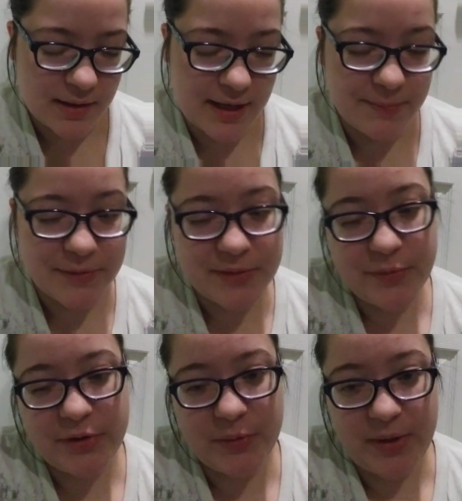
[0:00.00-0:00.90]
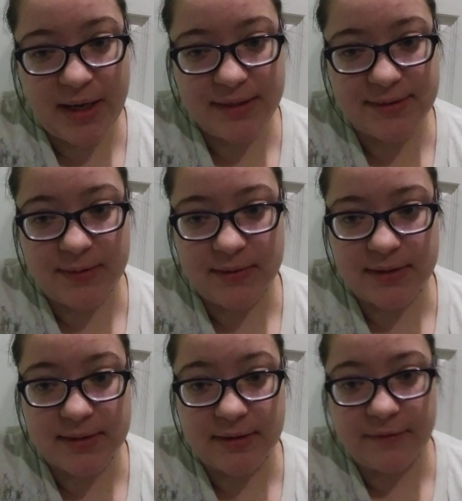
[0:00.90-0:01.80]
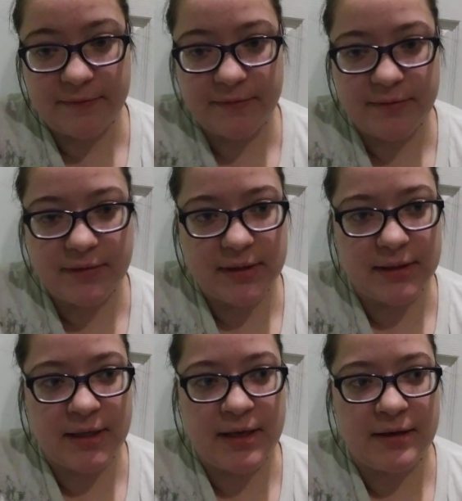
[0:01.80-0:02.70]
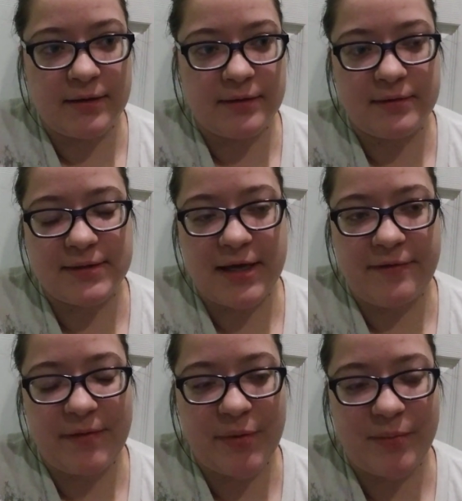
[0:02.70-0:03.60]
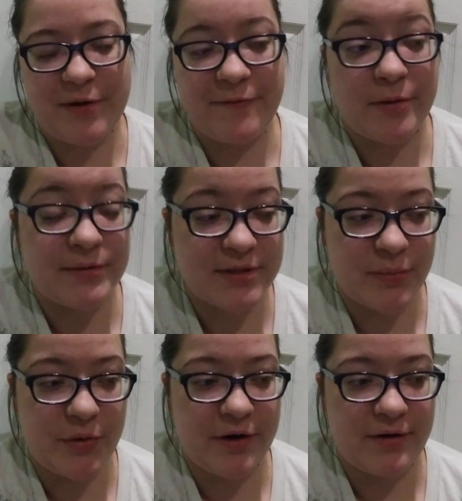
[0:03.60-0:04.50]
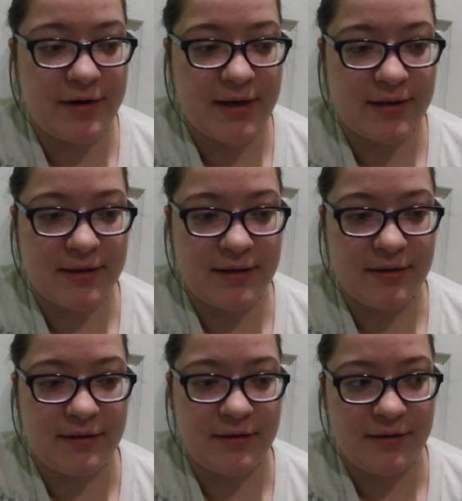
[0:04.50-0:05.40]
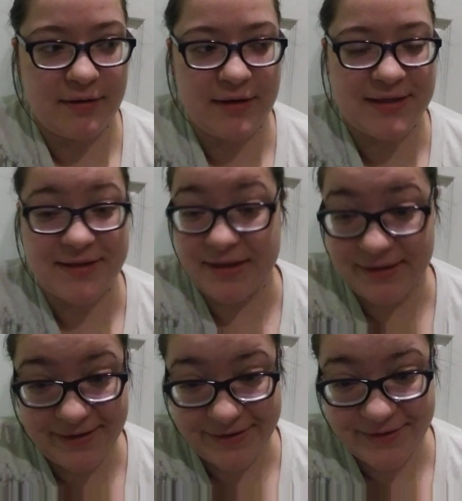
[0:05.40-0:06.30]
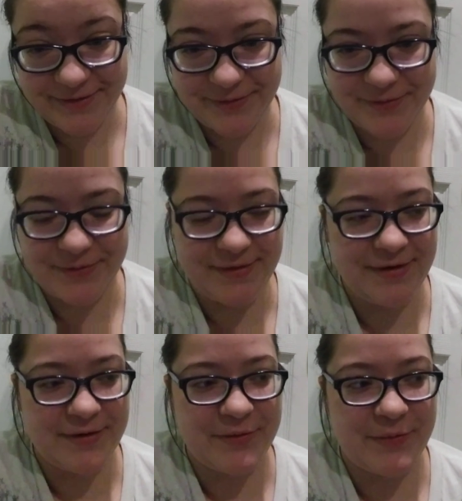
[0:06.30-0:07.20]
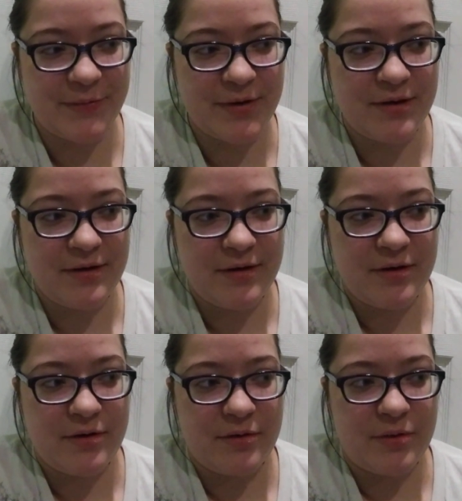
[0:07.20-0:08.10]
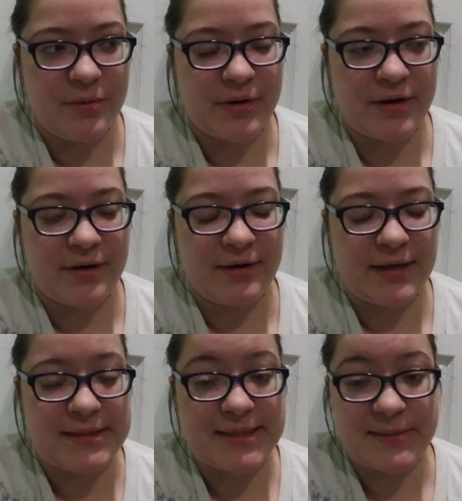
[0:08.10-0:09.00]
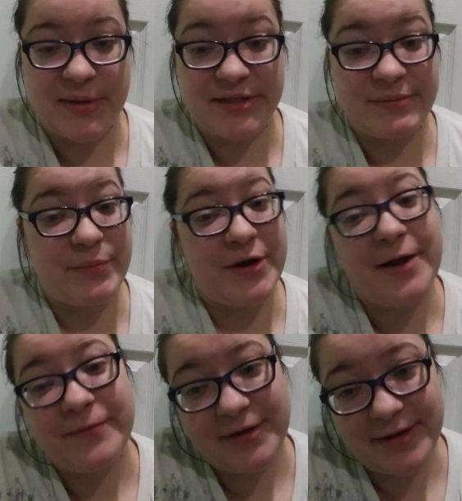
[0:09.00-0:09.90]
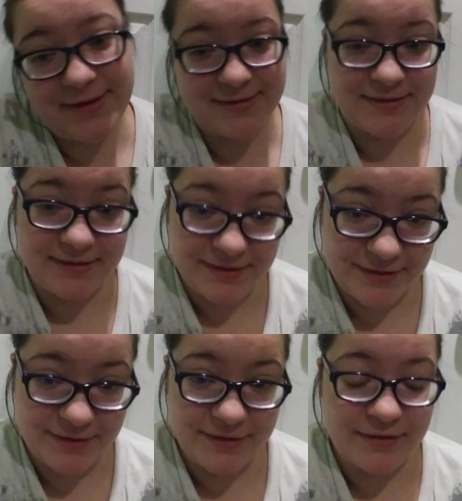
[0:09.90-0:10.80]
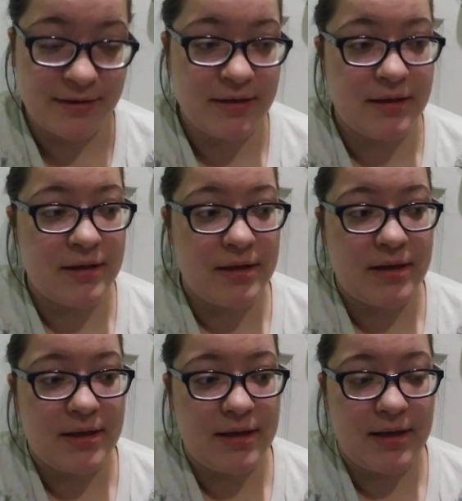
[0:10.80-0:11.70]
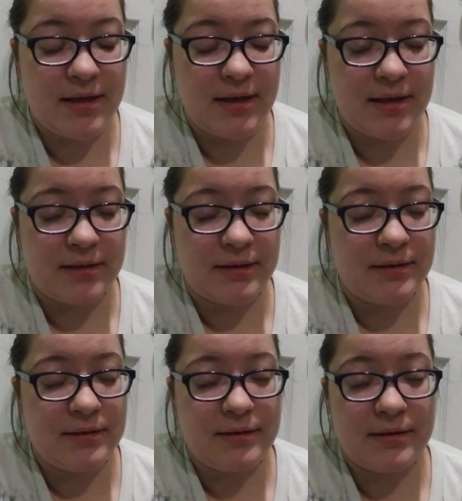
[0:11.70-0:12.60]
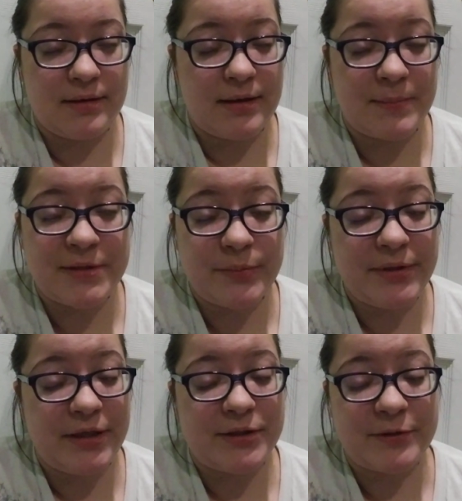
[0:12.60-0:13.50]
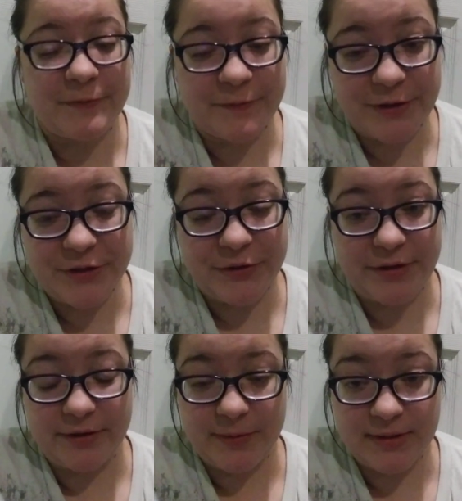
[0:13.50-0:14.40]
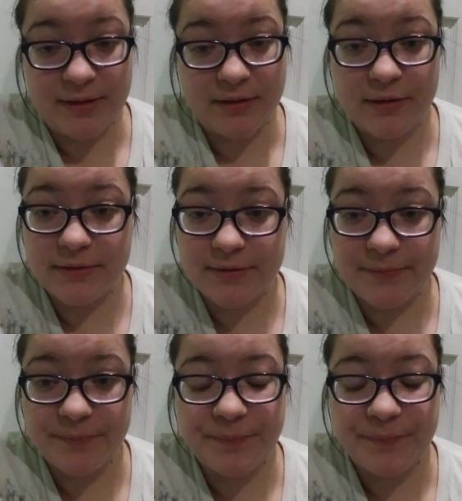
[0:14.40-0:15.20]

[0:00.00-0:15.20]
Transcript: I'm someone who hates losing stuff. Like, say if I put my phone somewhere and then it's not there, you know, or it's last place I remember having it, it's not there, and I'm someone that gets so frustrated losing things.